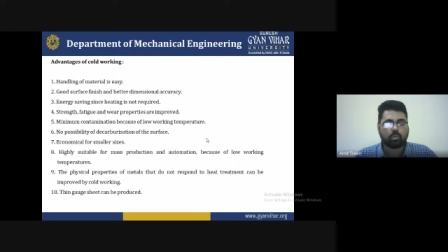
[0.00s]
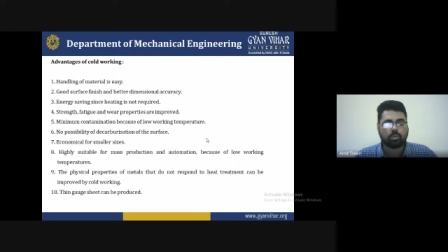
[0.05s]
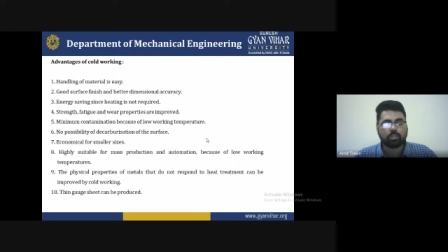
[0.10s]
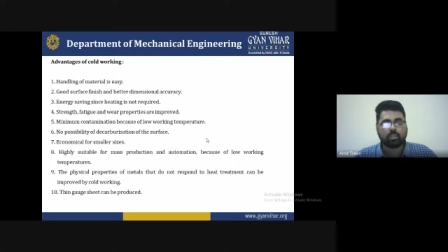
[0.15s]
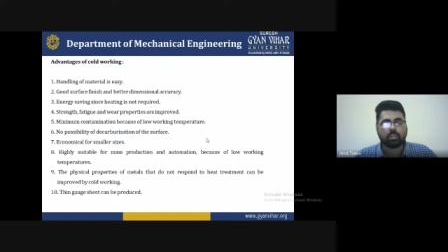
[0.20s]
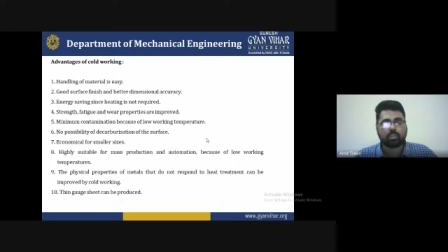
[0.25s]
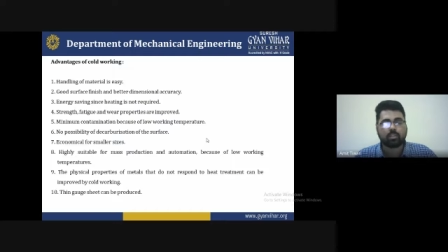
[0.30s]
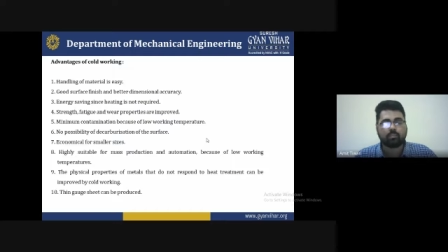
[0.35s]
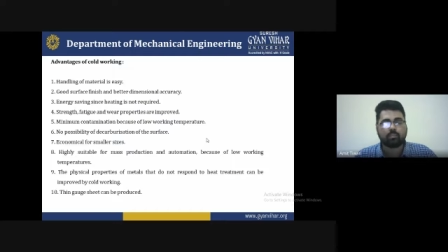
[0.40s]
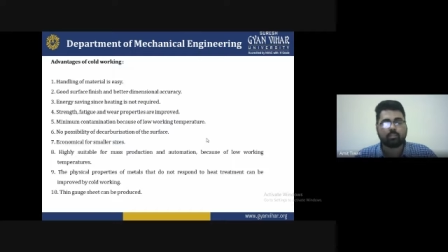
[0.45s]
these
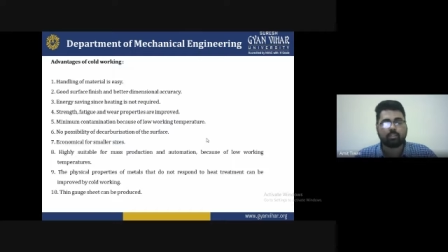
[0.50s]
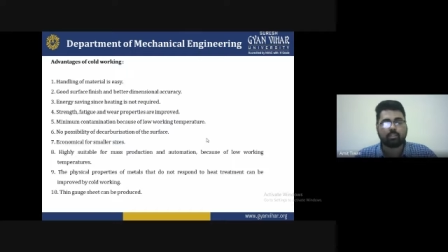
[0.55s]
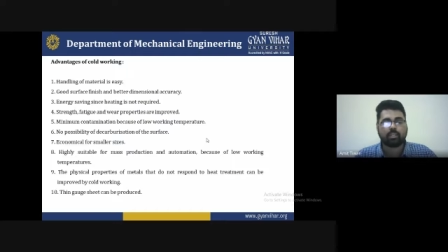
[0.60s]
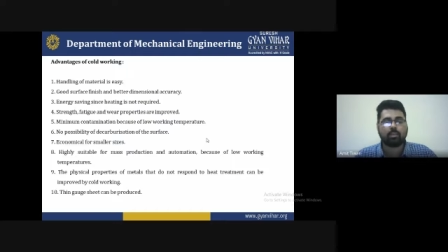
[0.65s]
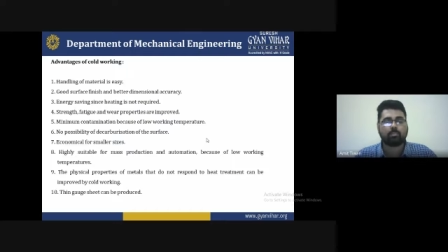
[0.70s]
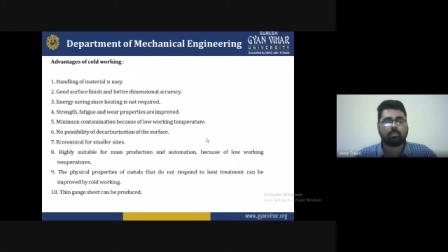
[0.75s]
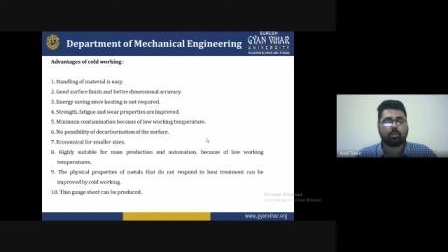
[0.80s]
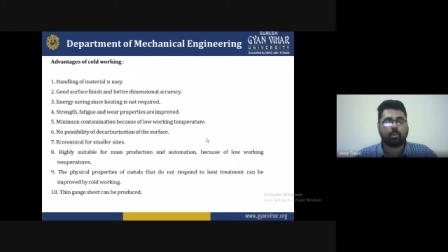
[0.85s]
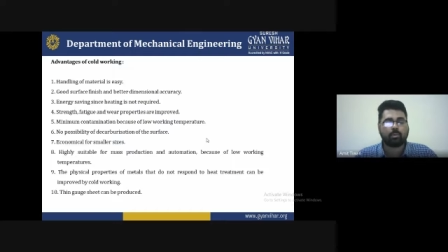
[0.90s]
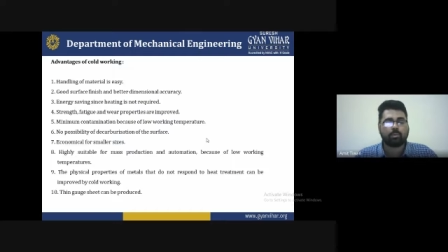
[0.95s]
are the physical
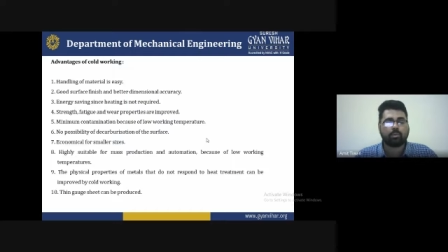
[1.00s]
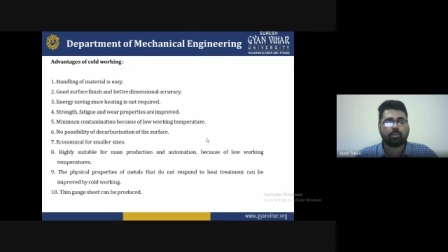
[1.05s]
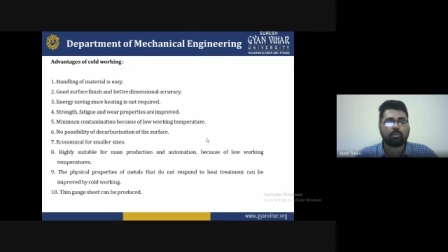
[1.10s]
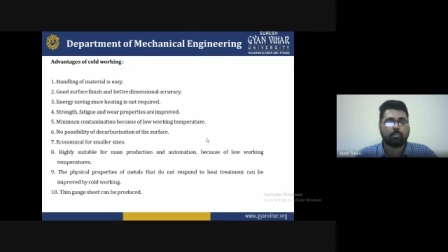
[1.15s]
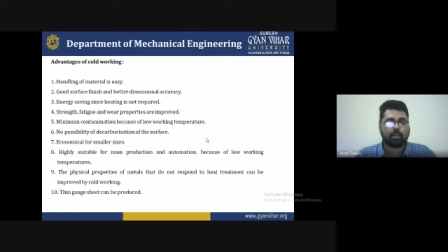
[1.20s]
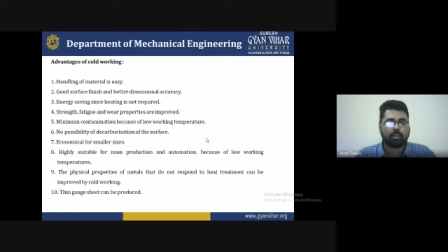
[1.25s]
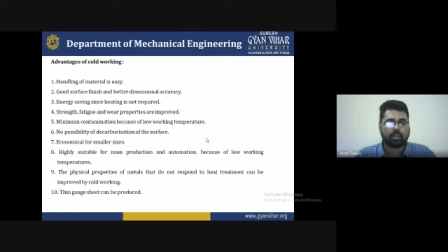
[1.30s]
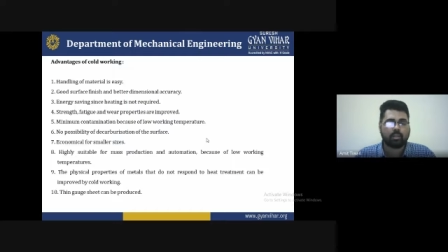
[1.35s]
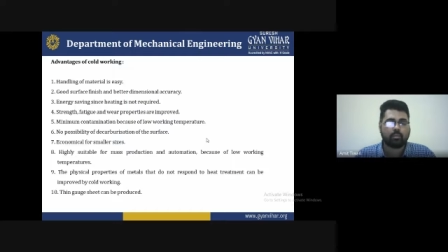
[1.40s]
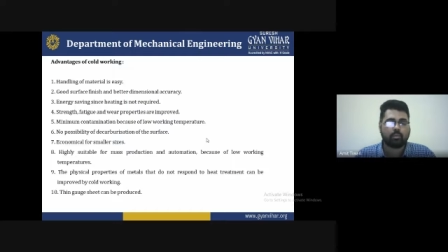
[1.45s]
properties of the
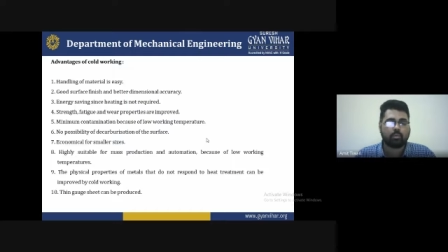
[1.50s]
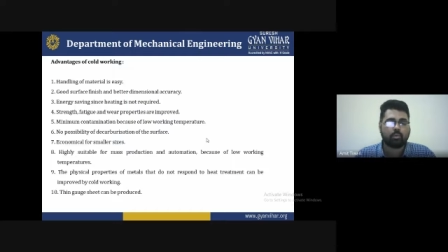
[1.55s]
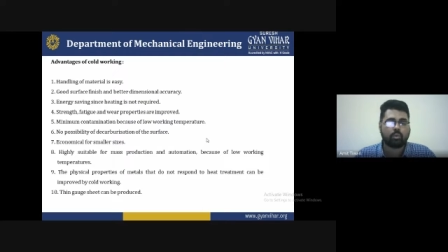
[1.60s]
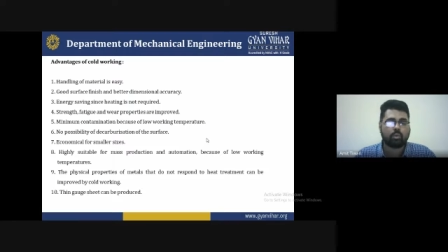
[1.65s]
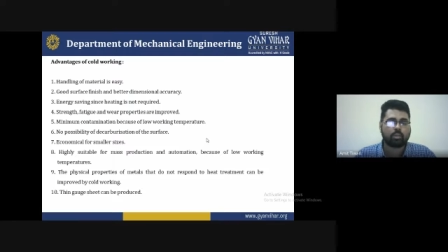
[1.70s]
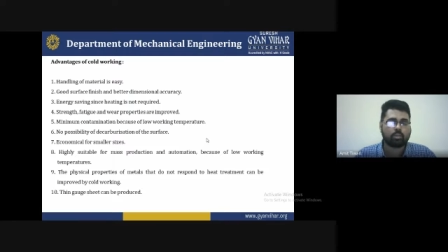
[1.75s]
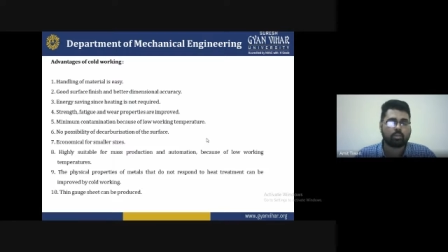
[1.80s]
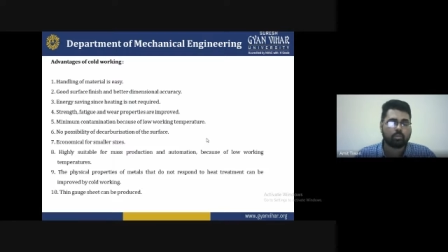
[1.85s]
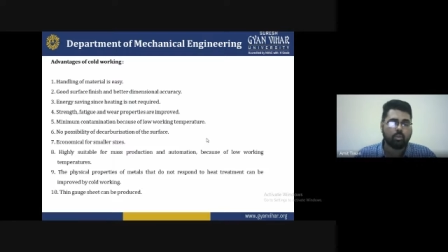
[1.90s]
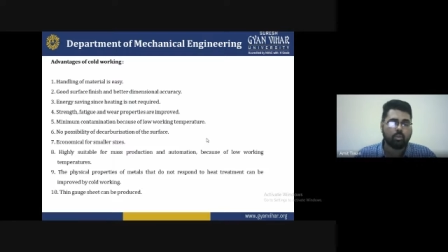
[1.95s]
metal
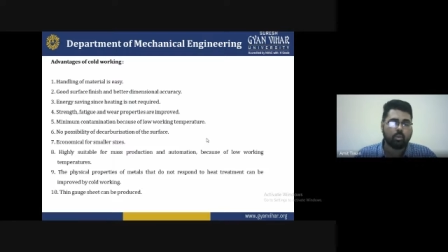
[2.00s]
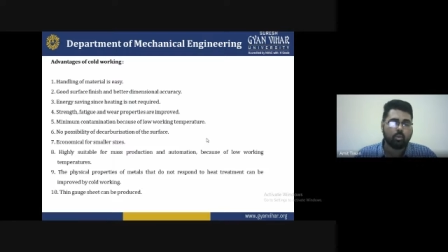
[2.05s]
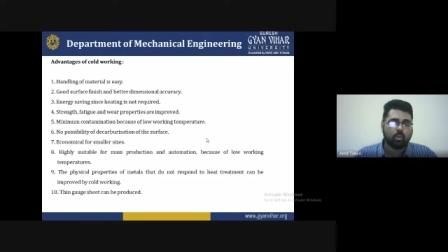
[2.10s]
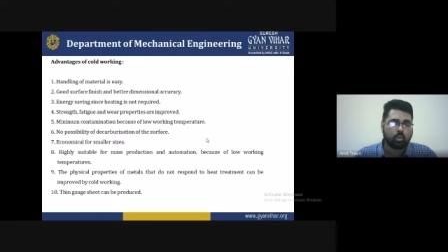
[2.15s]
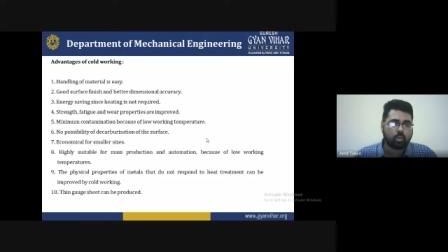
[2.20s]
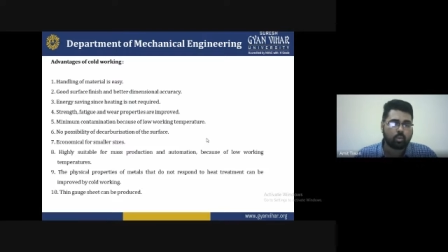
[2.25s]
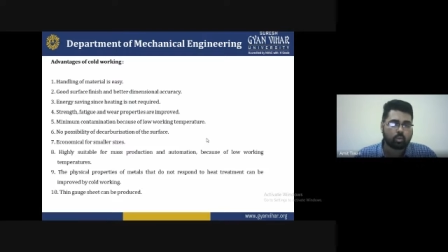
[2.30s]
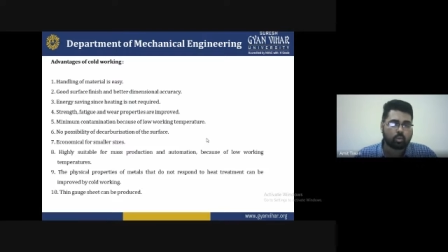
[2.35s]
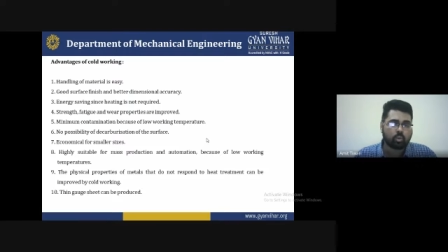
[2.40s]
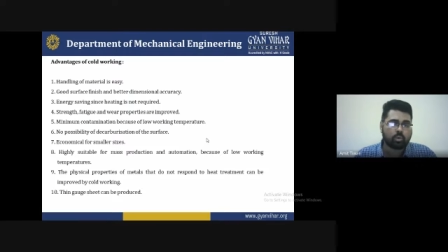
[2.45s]

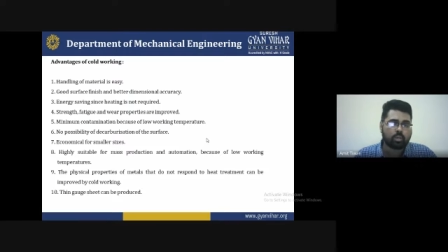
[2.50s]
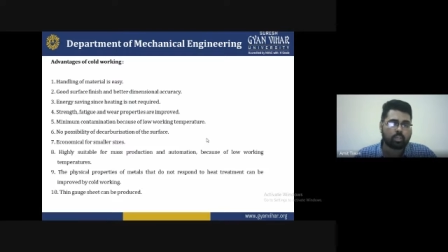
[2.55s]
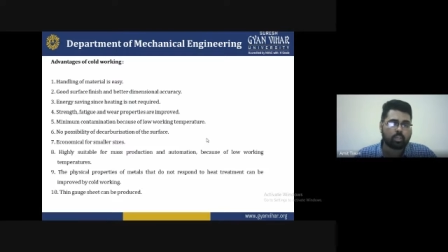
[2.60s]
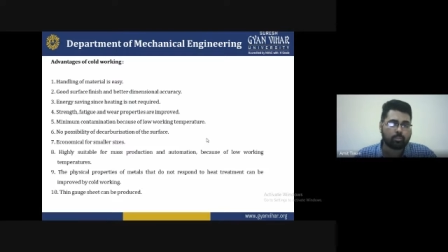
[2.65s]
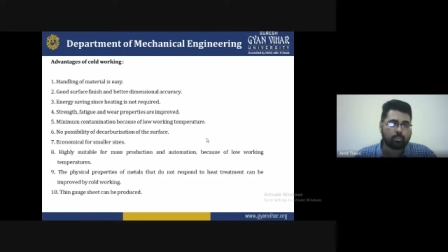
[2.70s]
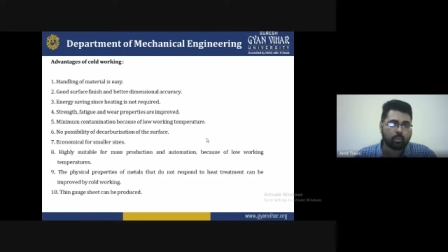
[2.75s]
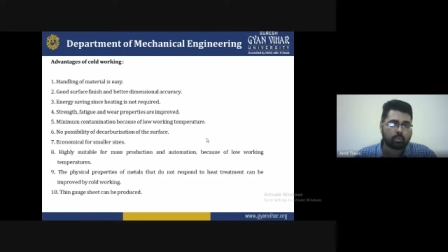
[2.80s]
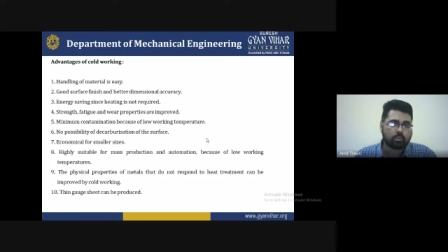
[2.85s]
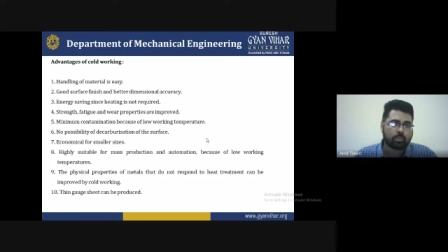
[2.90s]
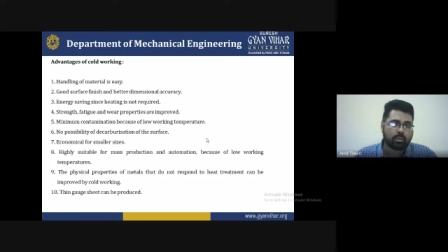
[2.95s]
who do not
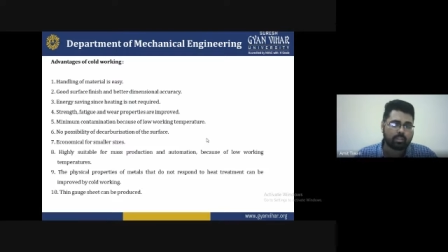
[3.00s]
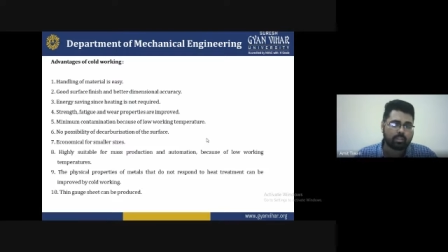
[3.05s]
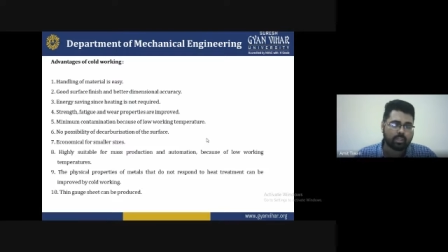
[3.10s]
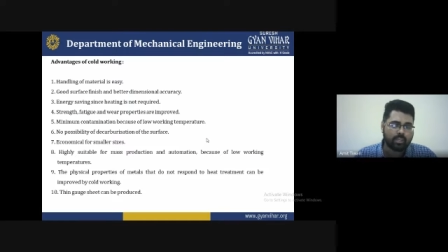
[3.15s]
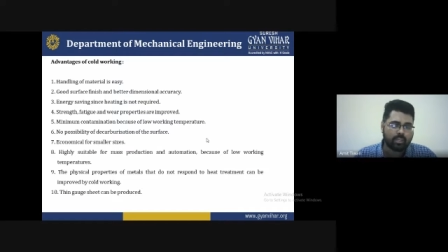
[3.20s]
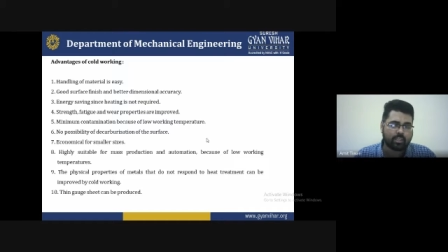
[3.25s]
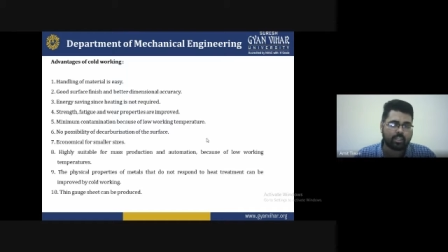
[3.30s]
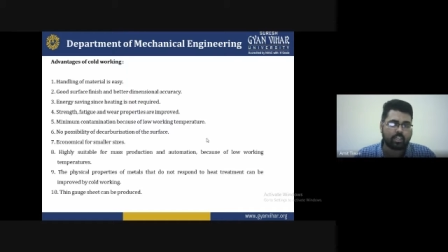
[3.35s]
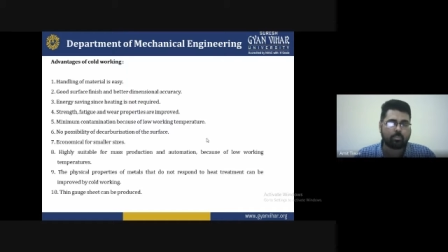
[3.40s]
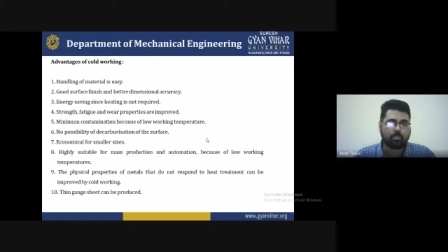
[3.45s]
respond by the
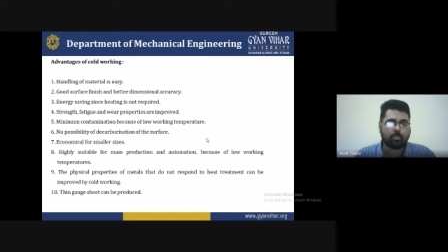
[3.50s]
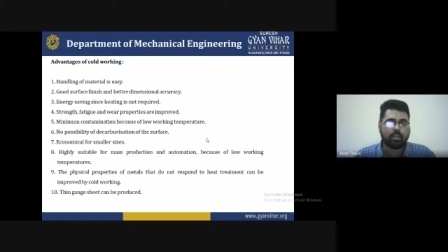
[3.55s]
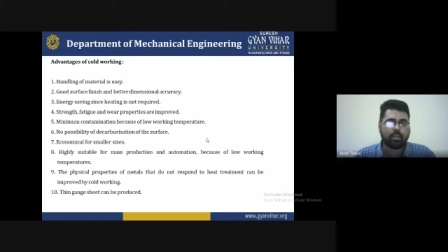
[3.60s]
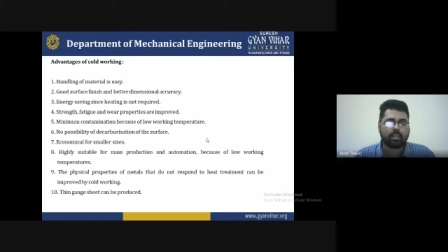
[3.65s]
heat treatment.